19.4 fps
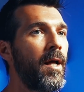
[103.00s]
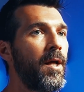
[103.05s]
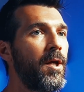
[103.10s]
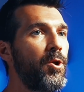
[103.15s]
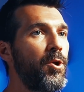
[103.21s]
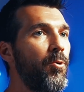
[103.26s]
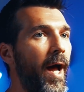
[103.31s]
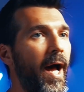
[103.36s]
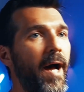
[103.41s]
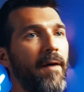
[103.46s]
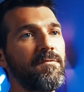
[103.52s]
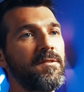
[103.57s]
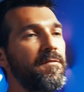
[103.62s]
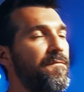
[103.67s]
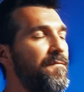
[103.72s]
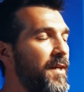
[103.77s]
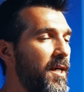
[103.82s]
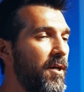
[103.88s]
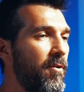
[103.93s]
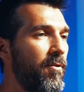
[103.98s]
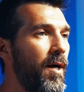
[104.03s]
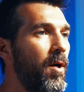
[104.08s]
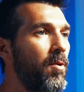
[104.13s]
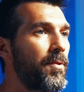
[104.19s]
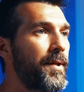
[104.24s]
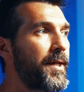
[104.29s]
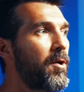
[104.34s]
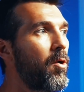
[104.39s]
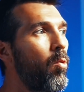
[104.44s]
you have to figure
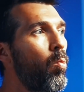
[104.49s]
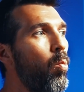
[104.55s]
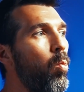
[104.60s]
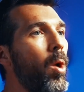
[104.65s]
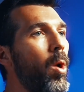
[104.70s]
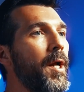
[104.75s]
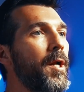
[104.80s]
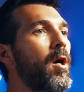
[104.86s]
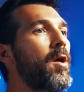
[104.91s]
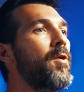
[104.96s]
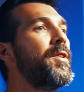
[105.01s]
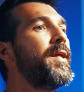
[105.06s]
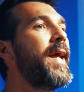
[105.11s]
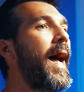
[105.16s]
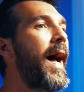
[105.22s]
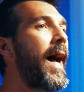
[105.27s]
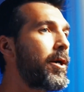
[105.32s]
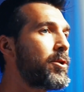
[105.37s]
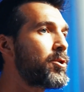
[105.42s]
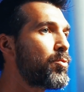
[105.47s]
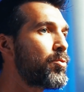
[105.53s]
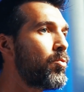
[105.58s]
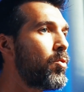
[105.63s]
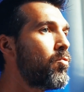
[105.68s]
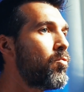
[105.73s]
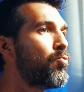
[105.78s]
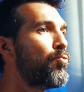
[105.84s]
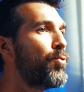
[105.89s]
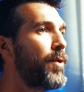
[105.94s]
out like what are the
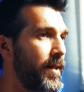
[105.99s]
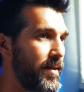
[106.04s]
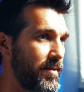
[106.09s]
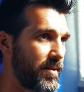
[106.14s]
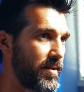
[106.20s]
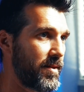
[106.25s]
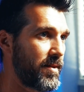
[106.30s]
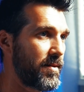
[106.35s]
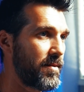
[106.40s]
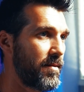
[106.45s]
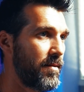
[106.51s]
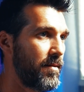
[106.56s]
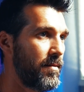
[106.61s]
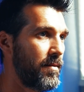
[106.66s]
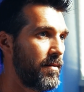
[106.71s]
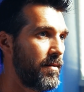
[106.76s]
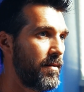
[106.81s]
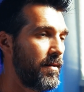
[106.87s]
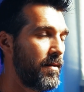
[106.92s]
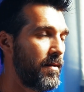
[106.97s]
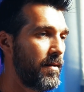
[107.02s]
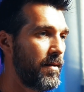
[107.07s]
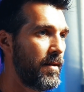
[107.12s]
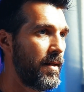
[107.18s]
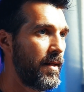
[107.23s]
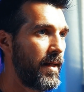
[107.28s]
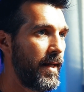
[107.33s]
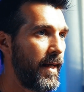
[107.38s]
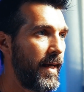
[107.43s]
actual risks
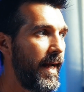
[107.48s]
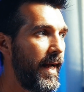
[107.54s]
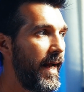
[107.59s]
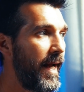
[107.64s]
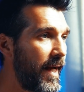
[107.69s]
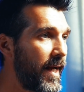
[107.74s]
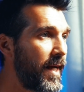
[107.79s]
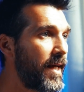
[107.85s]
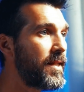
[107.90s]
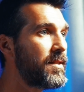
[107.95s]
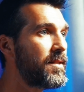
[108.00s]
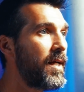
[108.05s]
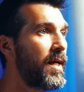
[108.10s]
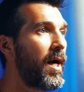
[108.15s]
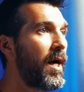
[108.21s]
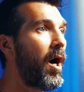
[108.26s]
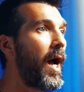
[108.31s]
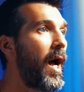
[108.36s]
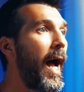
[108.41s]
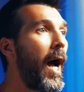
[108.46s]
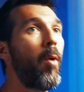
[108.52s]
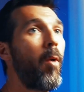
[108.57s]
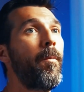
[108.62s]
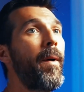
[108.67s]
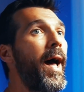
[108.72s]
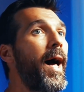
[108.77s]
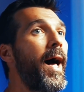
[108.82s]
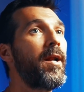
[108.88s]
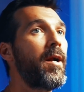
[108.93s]
and how
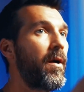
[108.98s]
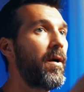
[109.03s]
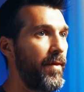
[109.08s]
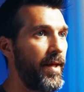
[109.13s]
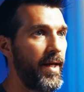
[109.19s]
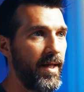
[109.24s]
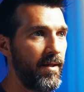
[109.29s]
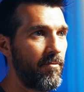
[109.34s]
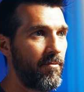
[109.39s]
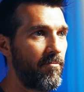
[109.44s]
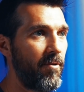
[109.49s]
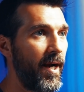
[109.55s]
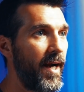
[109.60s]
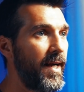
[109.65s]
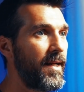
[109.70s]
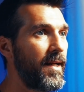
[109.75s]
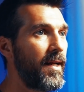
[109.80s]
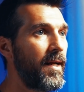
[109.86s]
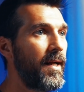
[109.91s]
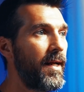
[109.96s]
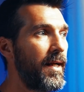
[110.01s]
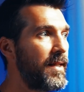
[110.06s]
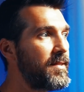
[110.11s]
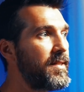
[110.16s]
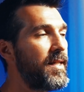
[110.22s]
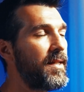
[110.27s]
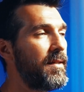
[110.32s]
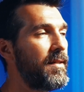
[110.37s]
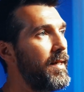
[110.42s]
bad are they, right?
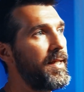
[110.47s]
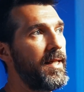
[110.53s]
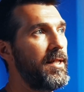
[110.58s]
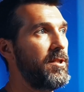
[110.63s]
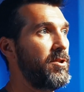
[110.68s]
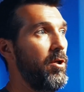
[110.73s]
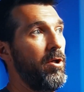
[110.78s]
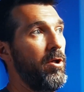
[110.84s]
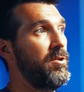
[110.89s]
Is it like, is, there,